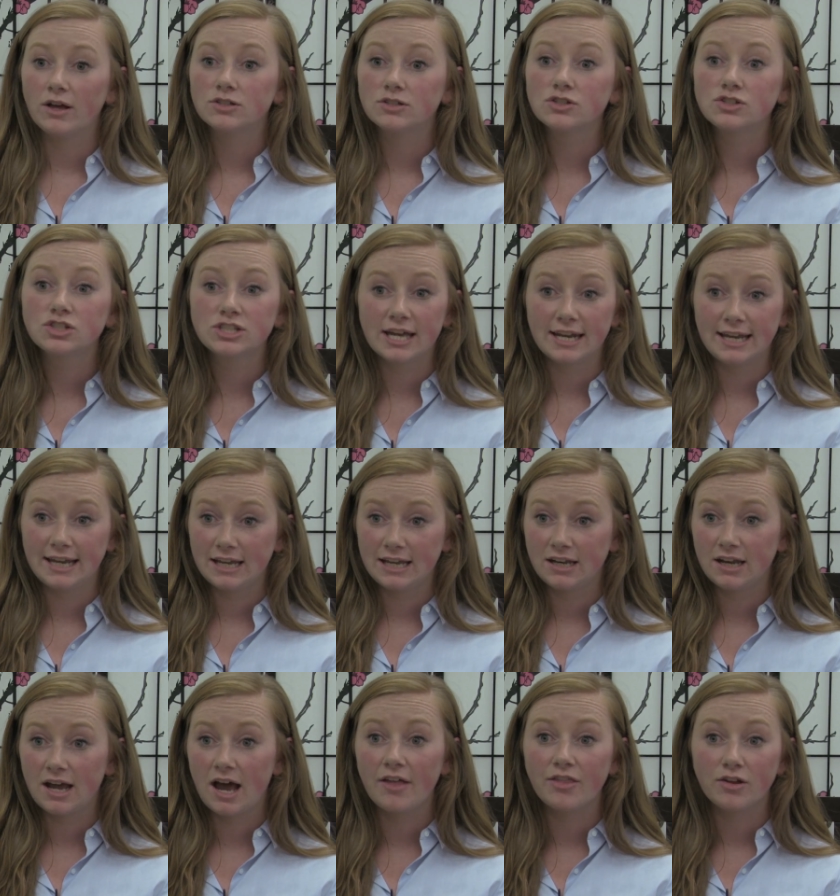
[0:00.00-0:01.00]
also study it
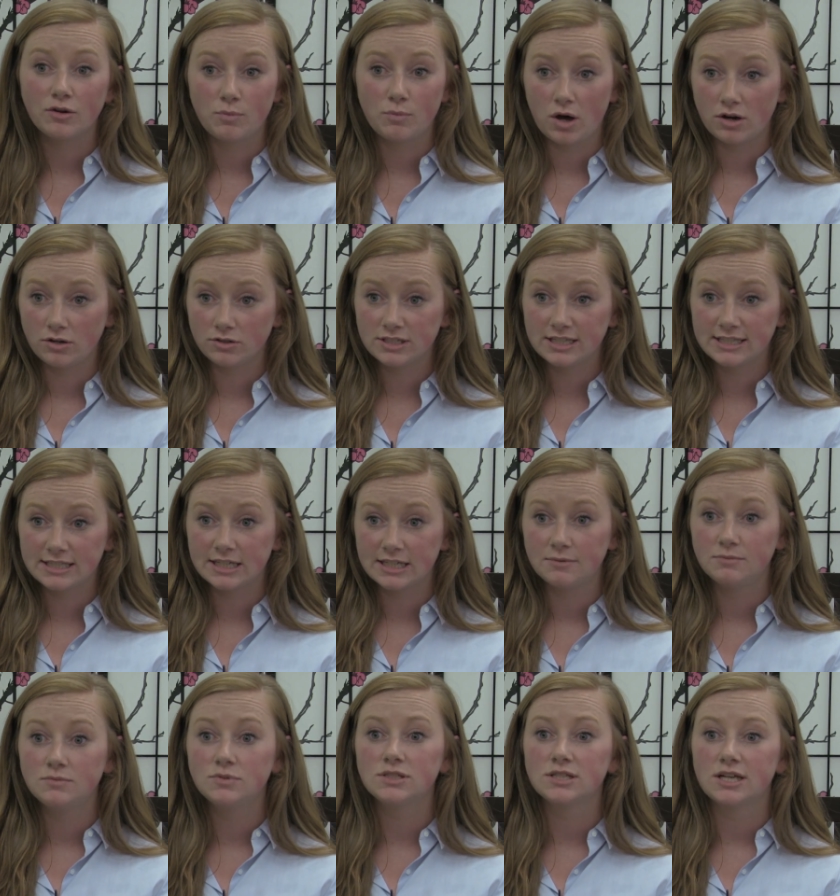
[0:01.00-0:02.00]
in other model
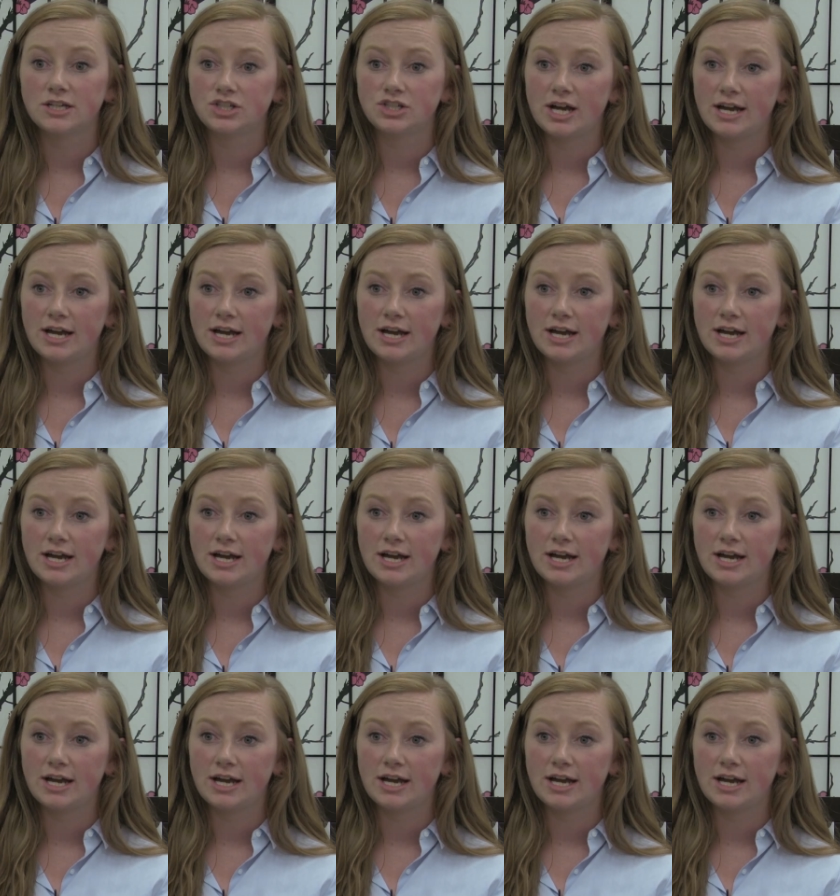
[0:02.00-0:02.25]
systems such